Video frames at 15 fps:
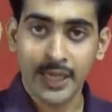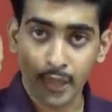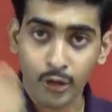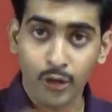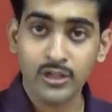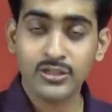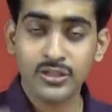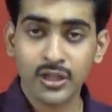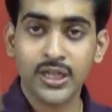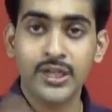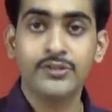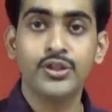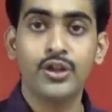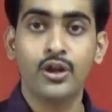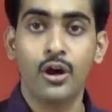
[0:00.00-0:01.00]
It also
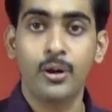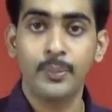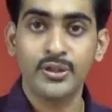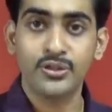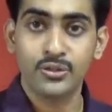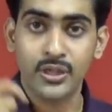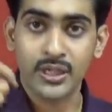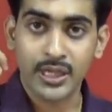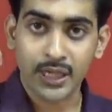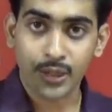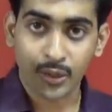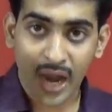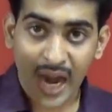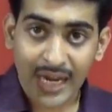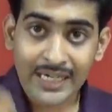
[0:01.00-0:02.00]
gives you an
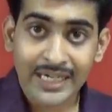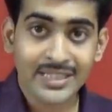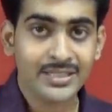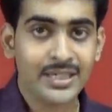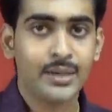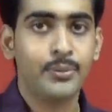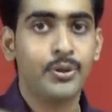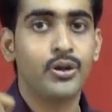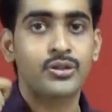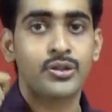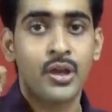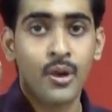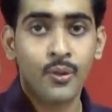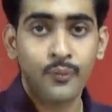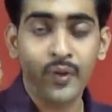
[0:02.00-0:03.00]
opportunity to understand,
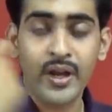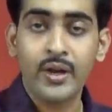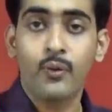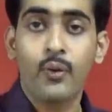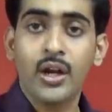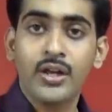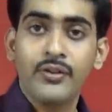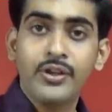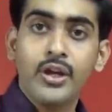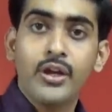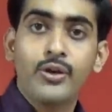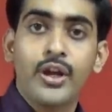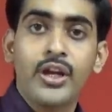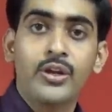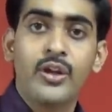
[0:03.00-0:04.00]
because when whatever
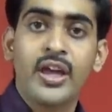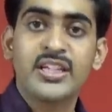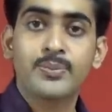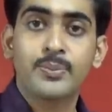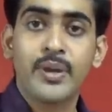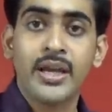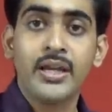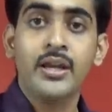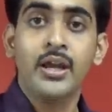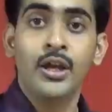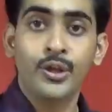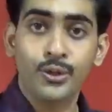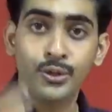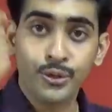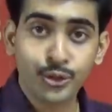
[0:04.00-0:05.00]
you are going to explain,
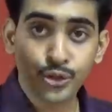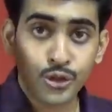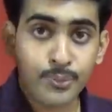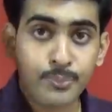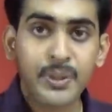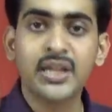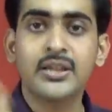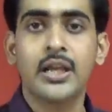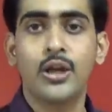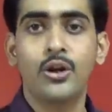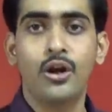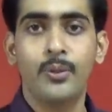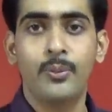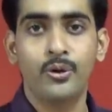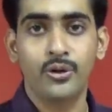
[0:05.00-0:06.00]
you should be
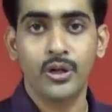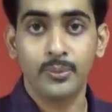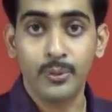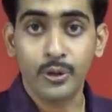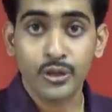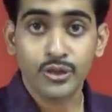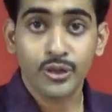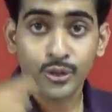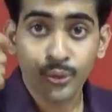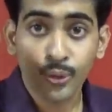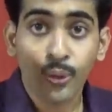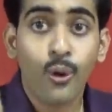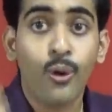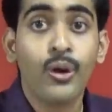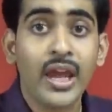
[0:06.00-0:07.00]
thorough about it, because
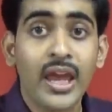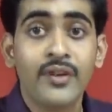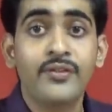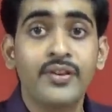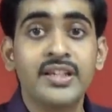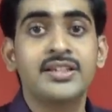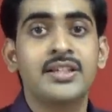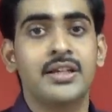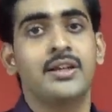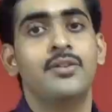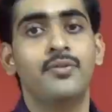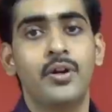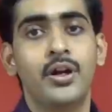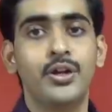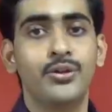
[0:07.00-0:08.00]
you own every
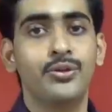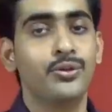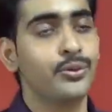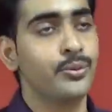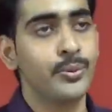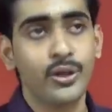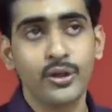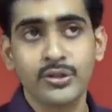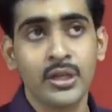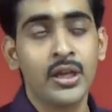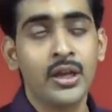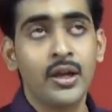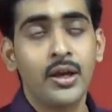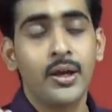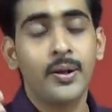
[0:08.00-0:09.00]
single word you do.
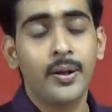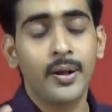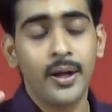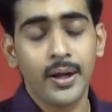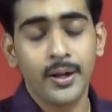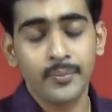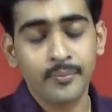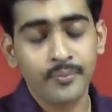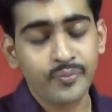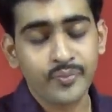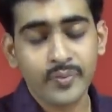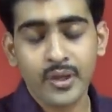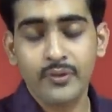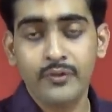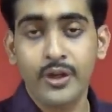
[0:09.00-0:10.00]

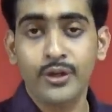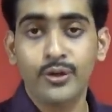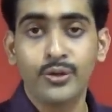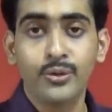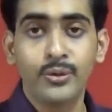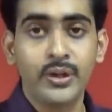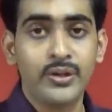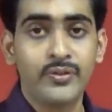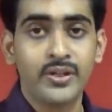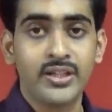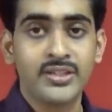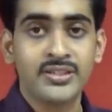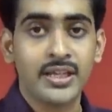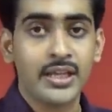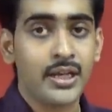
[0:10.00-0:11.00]
Because when you do it
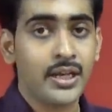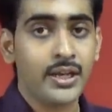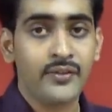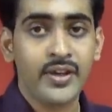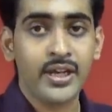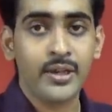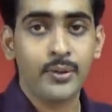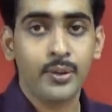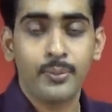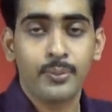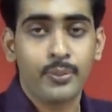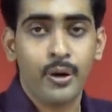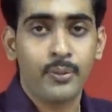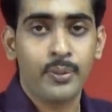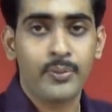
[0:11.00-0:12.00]
with a
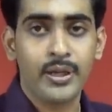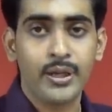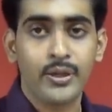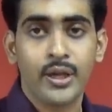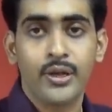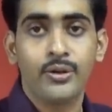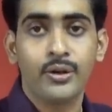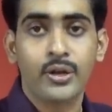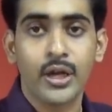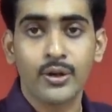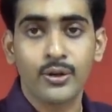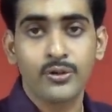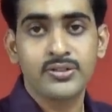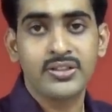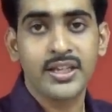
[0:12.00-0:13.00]
CV, probably you can do
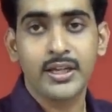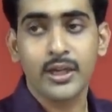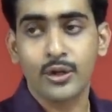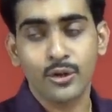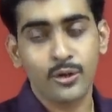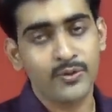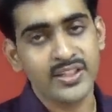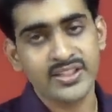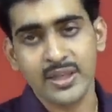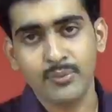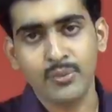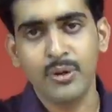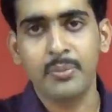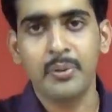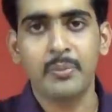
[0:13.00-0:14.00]
Control C, Control V.
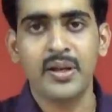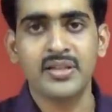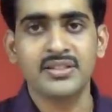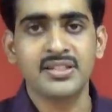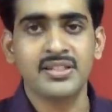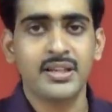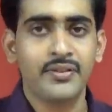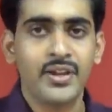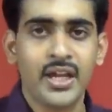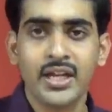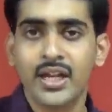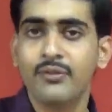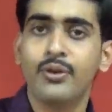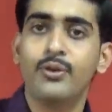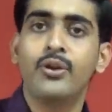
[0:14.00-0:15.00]
Someone prepares the CV
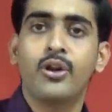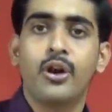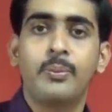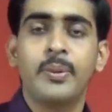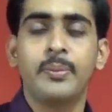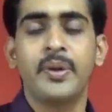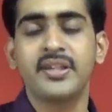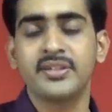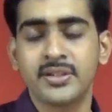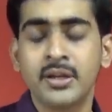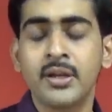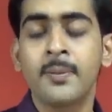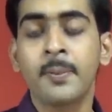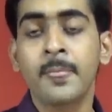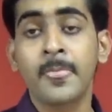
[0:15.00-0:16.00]
and everyone copy
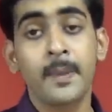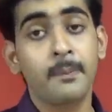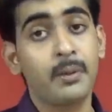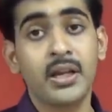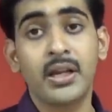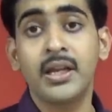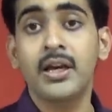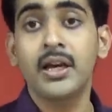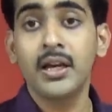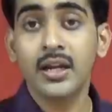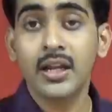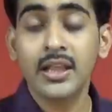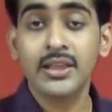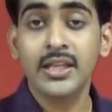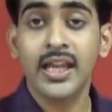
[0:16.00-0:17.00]
paste. But
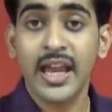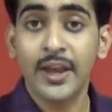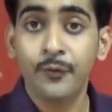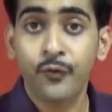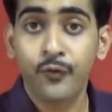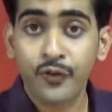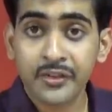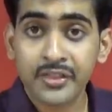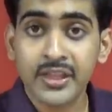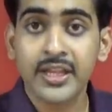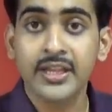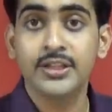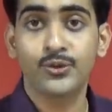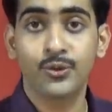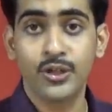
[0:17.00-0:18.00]
here, nothing.
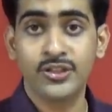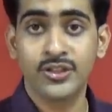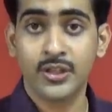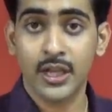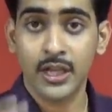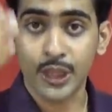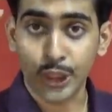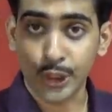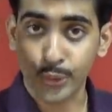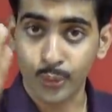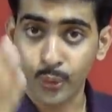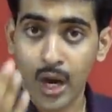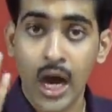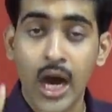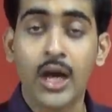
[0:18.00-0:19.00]
Everything is original.
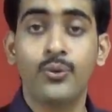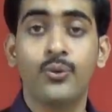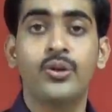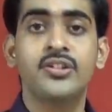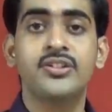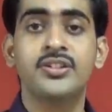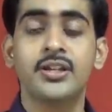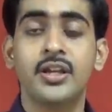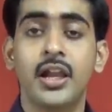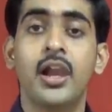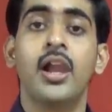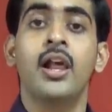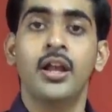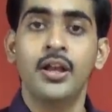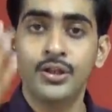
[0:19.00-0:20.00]
You are
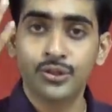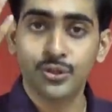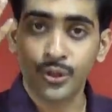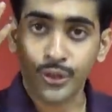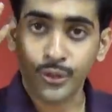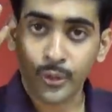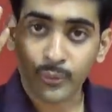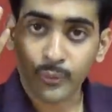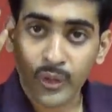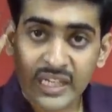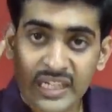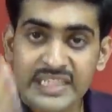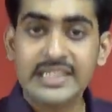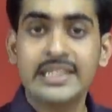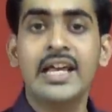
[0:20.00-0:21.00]
original. So your
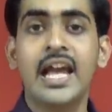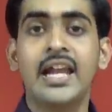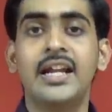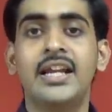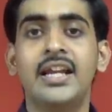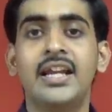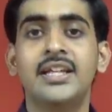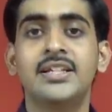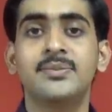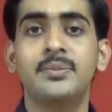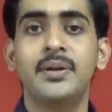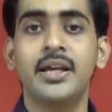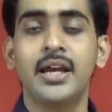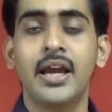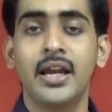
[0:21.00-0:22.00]
originality is
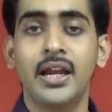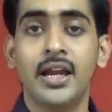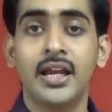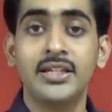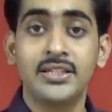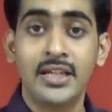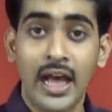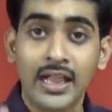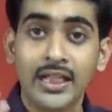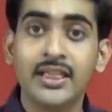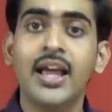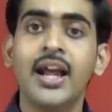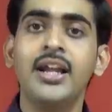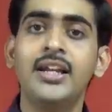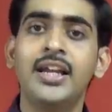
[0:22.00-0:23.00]
being analyzed,
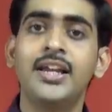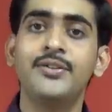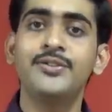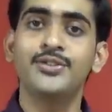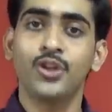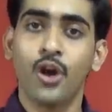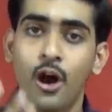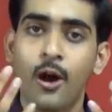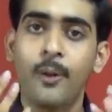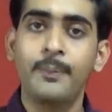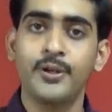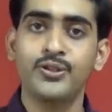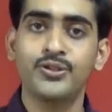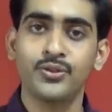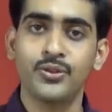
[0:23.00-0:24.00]
and that gives the
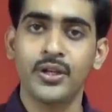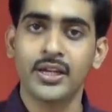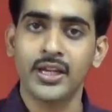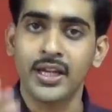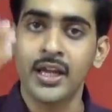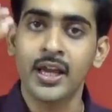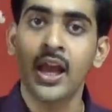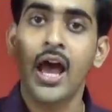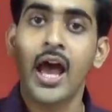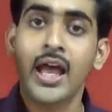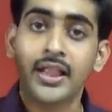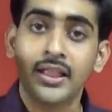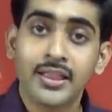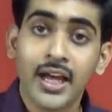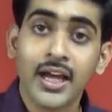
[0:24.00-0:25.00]
opportunity,
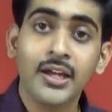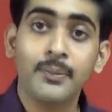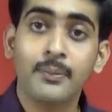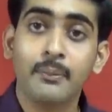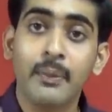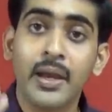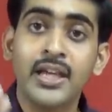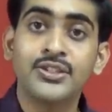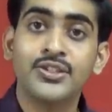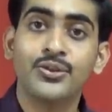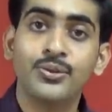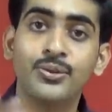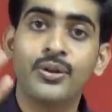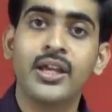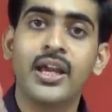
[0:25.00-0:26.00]
and that
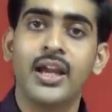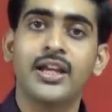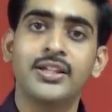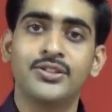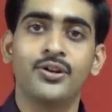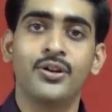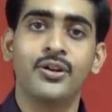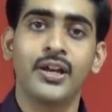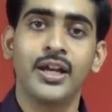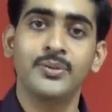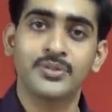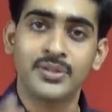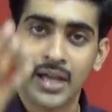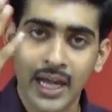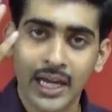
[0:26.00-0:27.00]
makes you realize your
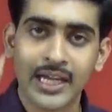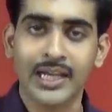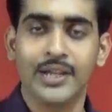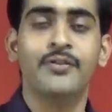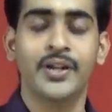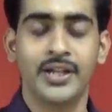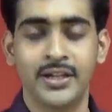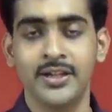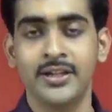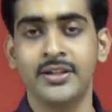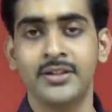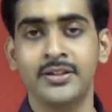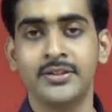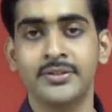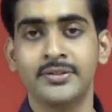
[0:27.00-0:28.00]
dreams and live it.